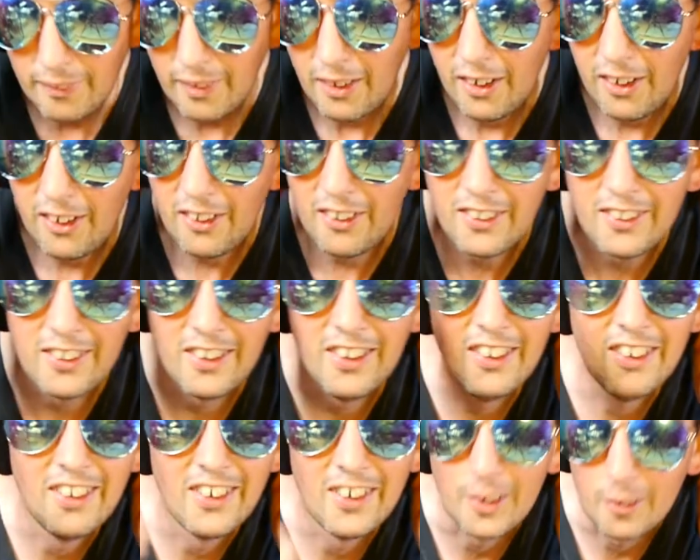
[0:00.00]

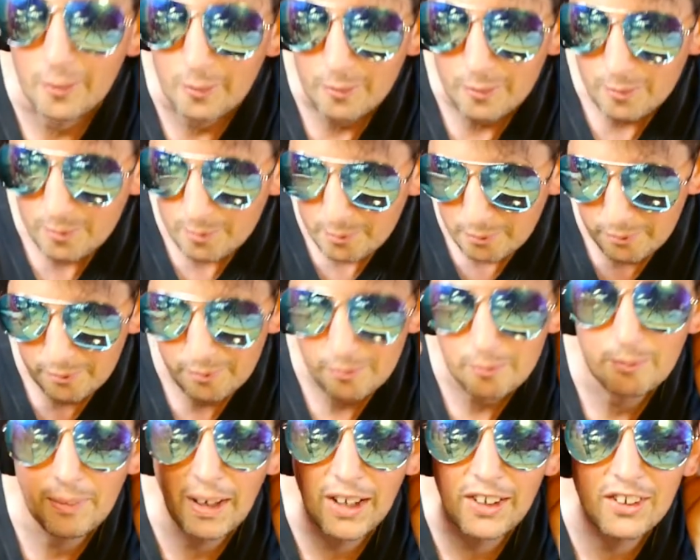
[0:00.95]
Hi,
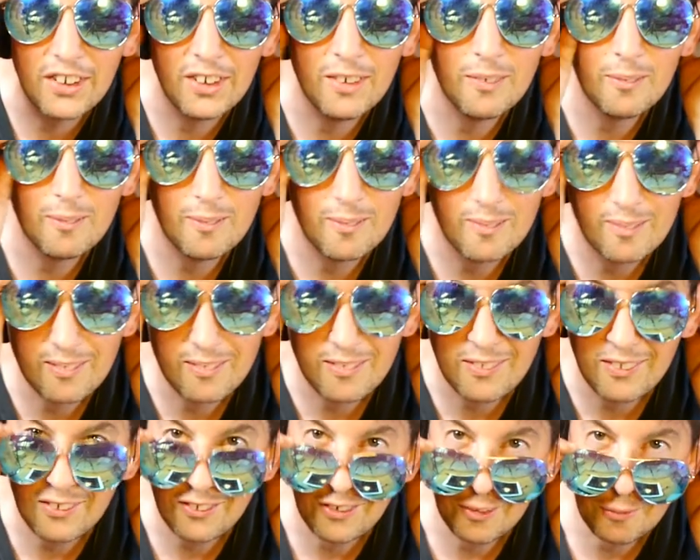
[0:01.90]
Paddy,
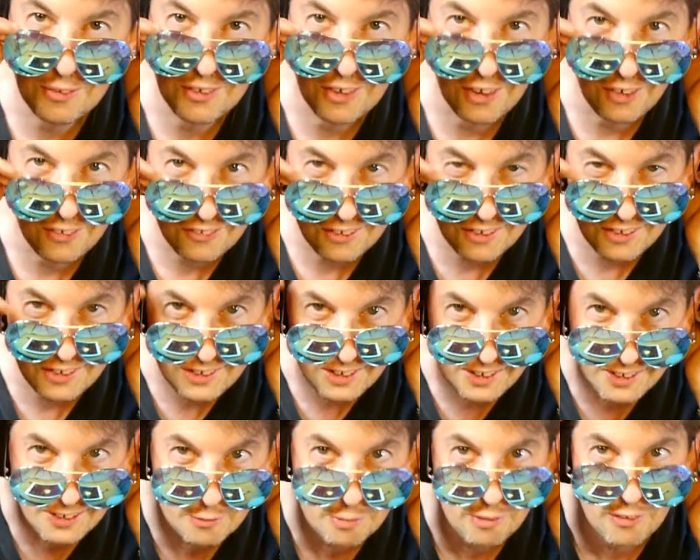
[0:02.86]
superstar
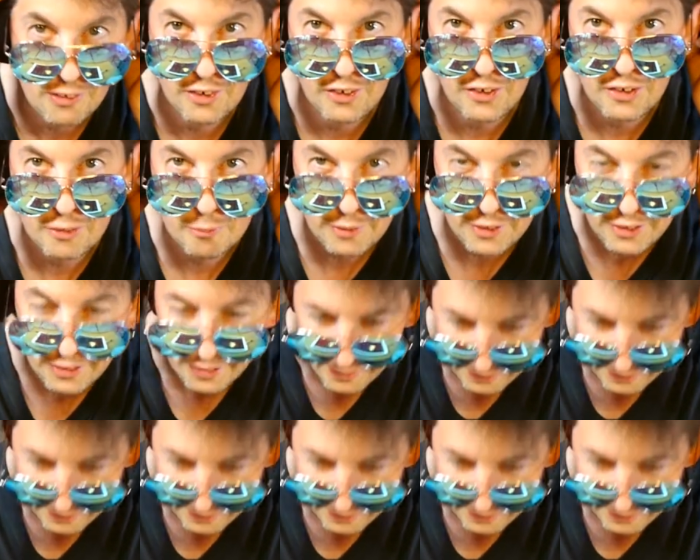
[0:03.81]
DJ. You've probably heard of me.